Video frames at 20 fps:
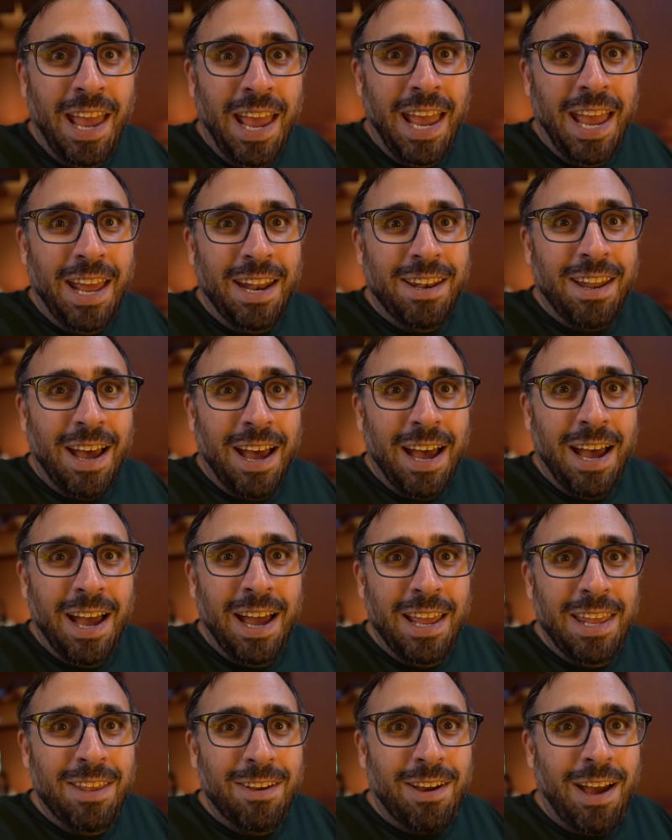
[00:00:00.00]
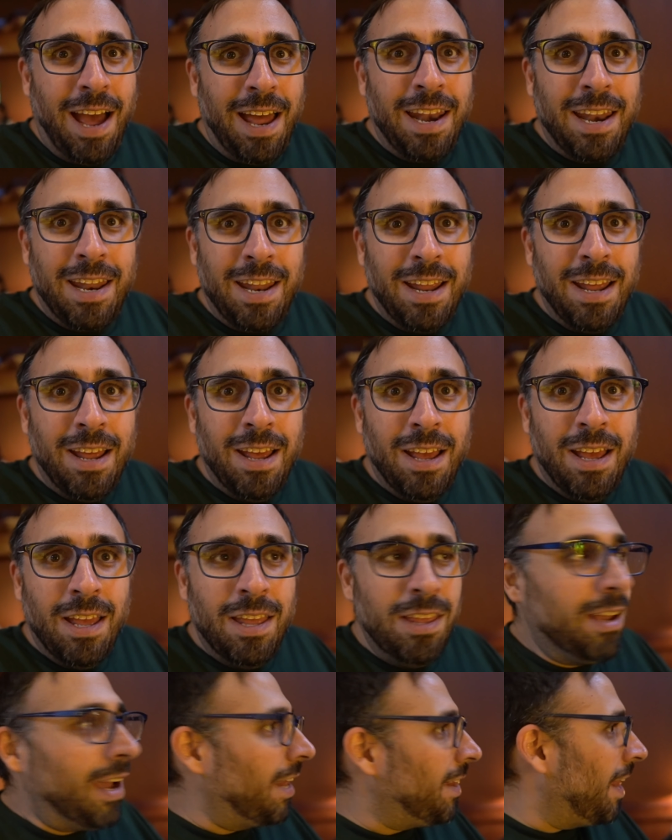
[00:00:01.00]
and uh, you got
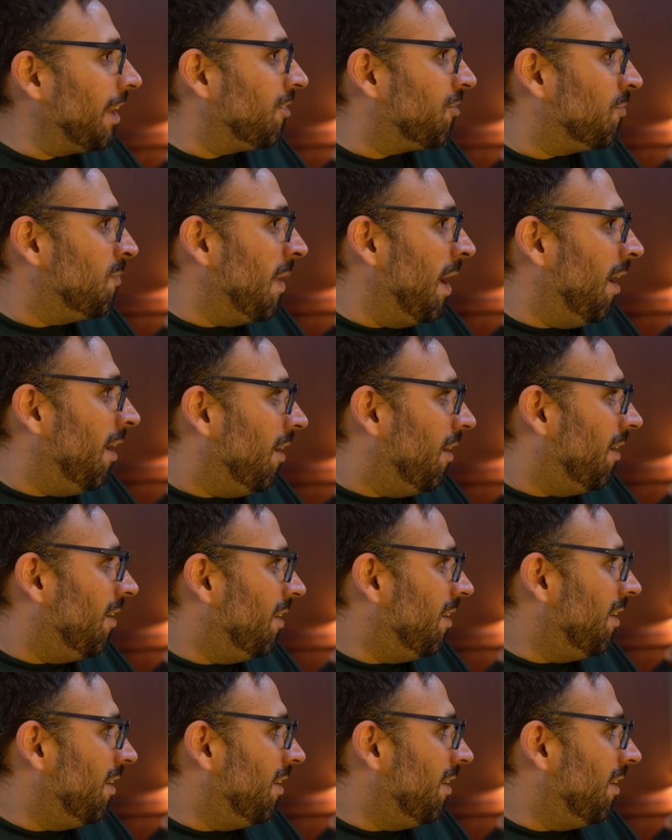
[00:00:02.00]
you got that smell.